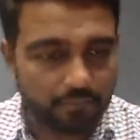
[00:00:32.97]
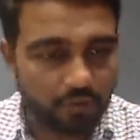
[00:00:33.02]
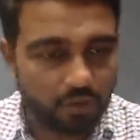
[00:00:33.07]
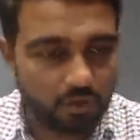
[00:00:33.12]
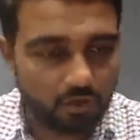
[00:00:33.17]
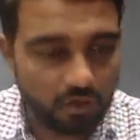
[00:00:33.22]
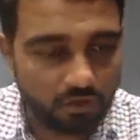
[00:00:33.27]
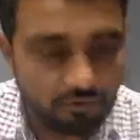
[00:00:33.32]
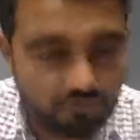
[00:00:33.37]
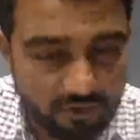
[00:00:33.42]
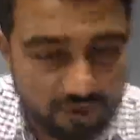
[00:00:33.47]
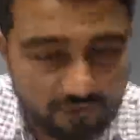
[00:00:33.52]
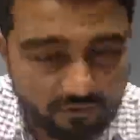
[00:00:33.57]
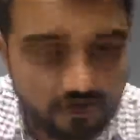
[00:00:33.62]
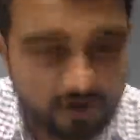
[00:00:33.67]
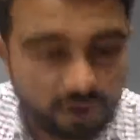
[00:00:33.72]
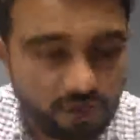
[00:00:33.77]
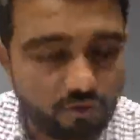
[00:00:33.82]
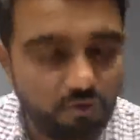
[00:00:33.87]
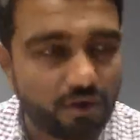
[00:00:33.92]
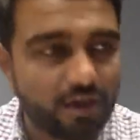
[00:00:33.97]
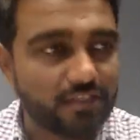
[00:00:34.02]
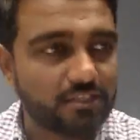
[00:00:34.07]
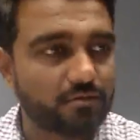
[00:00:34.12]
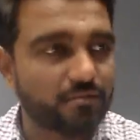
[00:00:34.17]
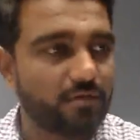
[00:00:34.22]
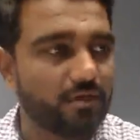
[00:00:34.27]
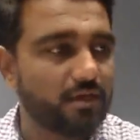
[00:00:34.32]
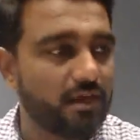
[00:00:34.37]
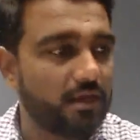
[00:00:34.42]
You feel free to ask
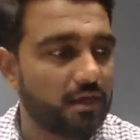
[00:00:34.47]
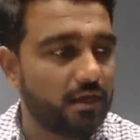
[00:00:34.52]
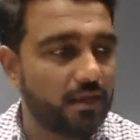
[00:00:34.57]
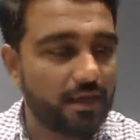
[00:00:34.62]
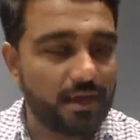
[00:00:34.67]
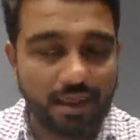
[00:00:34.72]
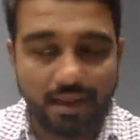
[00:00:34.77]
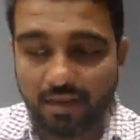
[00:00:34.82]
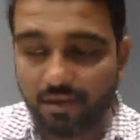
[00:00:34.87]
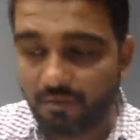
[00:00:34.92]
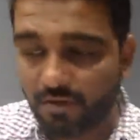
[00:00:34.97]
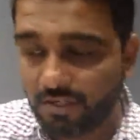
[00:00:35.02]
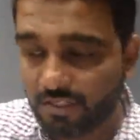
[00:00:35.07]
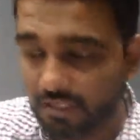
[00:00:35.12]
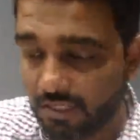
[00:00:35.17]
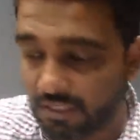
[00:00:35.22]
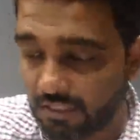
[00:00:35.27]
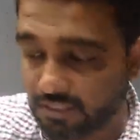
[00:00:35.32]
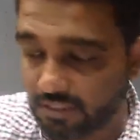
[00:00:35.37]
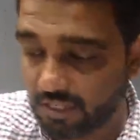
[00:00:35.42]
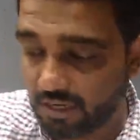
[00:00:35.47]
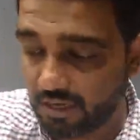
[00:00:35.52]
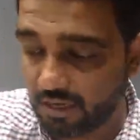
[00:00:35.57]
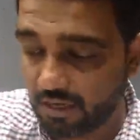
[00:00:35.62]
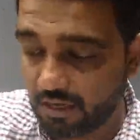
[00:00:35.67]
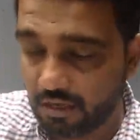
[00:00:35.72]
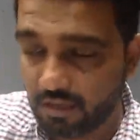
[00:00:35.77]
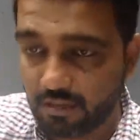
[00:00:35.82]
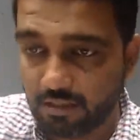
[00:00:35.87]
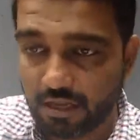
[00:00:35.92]
me any questions
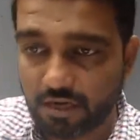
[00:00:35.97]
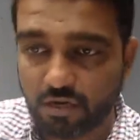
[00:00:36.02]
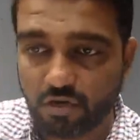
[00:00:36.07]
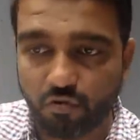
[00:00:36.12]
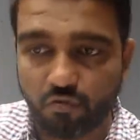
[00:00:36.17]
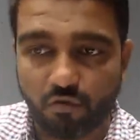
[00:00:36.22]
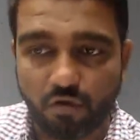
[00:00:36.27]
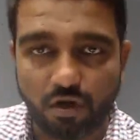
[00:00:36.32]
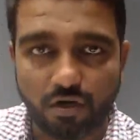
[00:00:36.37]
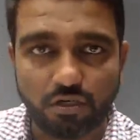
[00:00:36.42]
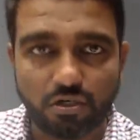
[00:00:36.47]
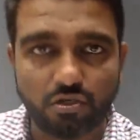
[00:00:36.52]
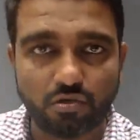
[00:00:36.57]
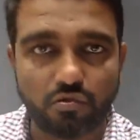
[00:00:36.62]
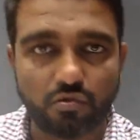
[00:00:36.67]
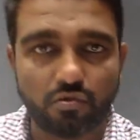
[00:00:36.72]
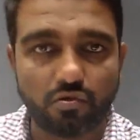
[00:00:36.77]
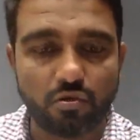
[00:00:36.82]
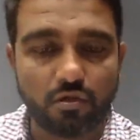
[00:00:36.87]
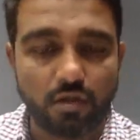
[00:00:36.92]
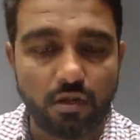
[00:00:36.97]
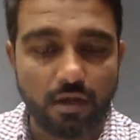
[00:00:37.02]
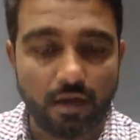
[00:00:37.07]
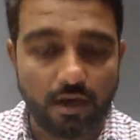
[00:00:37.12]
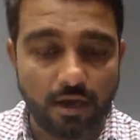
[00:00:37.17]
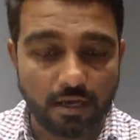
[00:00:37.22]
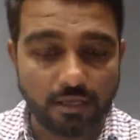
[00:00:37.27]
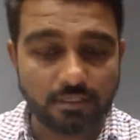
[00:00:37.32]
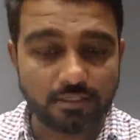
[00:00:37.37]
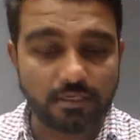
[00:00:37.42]
that you want to
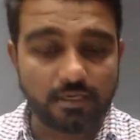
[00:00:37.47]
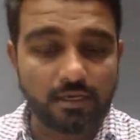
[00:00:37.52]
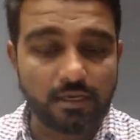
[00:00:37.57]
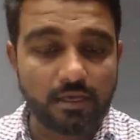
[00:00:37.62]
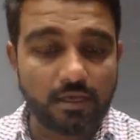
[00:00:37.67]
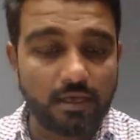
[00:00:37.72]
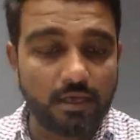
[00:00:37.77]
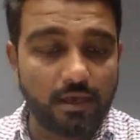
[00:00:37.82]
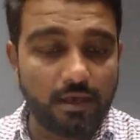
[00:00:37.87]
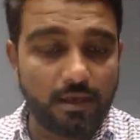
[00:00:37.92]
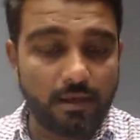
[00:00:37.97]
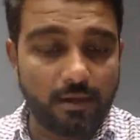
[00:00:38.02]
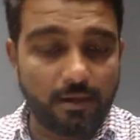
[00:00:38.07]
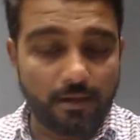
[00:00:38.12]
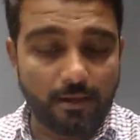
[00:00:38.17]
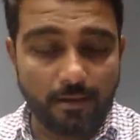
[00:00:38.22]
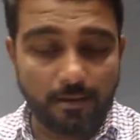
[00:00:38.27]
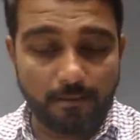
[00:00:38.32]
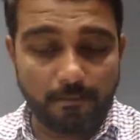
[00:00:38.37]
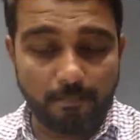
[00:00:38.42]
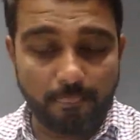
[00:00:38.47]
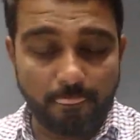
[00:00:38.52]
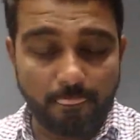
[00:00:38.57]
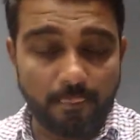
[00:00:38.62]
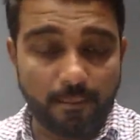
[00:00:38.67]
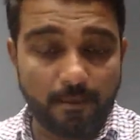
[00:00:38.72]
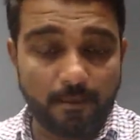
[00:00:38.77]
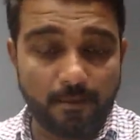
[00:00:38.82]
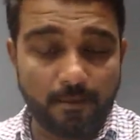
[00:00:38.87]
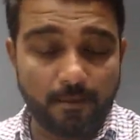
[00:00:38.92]
ask. Um,
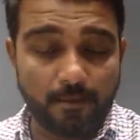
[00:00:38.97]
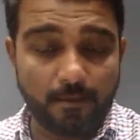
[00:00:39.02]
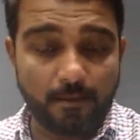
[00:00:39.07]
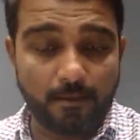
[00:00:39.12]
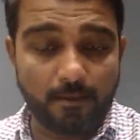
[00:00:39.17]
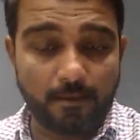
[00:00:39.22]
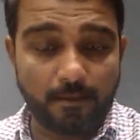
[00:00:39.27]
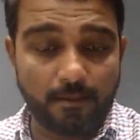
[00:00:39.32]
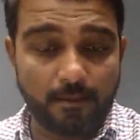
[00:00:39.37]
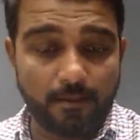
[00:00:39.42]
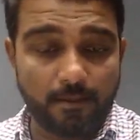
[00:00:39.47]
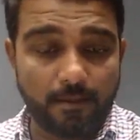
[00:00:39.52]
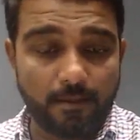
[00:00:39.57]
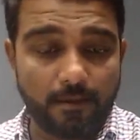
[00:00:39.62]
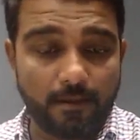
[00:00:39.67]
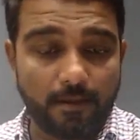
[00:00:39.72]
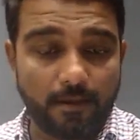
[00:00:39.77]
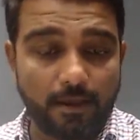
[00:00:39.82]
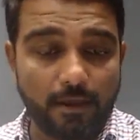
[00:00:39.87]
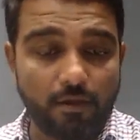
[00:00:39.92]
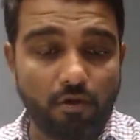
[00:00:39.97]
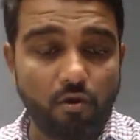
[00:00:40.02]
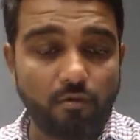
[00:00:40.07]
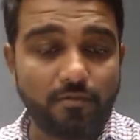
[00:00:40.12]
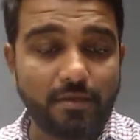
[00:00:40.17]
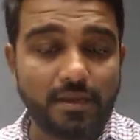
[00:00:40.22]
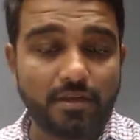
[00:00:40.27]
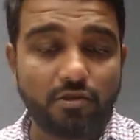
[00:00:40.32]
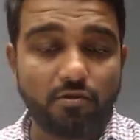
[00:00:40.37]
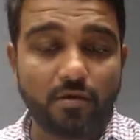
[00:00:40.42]
I
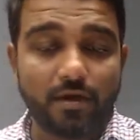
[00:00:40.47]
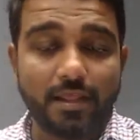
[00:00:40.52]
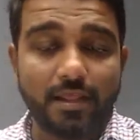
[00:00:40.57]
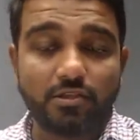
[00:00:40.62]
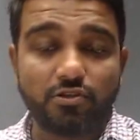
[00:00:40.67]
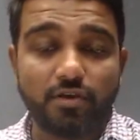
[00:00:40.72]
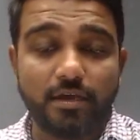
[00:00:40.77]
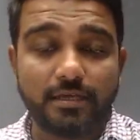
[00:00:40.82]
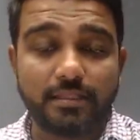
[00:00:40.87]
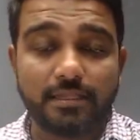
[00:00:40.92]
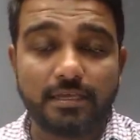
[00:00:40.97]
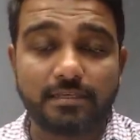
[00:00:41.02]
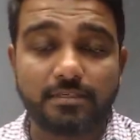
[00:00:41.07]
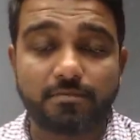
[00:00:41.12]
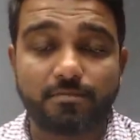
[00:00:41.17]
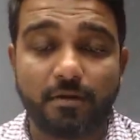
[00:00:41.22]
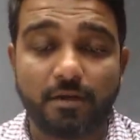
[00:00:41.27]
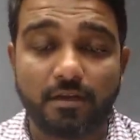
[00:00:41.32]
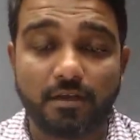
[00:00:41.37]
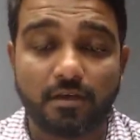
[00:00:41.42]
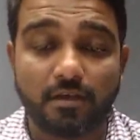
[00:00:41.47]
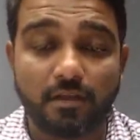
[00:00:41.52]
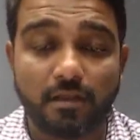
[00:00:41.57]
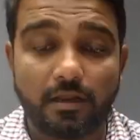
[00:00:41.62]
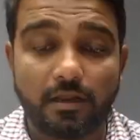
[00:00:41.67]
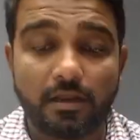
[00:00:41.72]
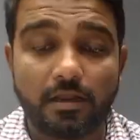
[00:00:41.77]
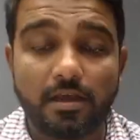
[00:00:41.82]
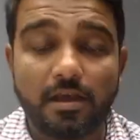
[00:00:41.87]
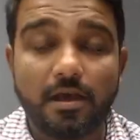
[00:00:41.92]
hope that you are enjoying this
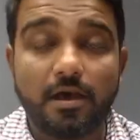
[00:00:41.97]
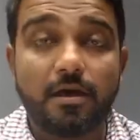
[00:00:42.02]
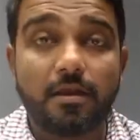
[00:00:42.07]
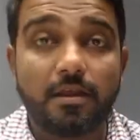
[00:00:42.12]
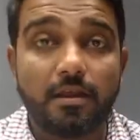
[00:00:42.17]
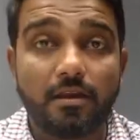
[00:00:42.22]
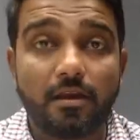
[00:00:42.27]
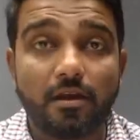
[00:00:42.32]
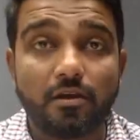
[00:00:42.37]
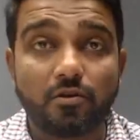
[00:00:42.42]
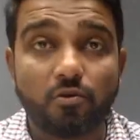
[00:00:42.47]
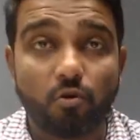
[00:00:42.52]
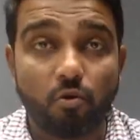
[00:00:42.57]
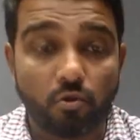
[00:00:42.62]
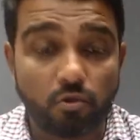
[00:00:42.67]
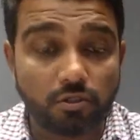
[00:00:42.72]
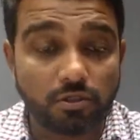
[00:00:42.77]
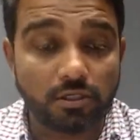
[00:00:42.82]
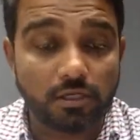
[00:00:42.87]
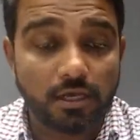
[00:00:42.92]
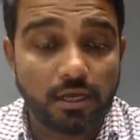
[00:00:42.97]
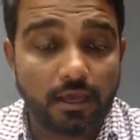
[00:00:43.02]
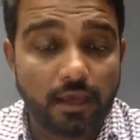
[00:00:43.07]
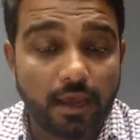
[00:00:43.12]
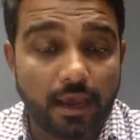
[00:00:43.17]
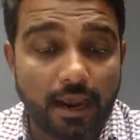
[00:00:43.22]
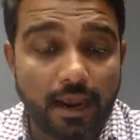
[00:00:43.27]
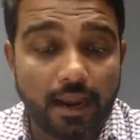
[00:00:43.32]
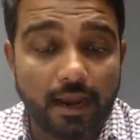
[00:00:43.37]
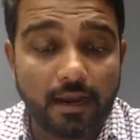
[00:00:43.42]
particular rerun course,
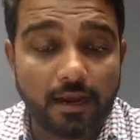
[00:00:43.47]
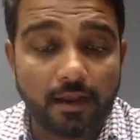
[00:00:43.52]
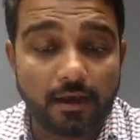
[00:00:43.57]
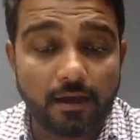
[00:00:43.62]
and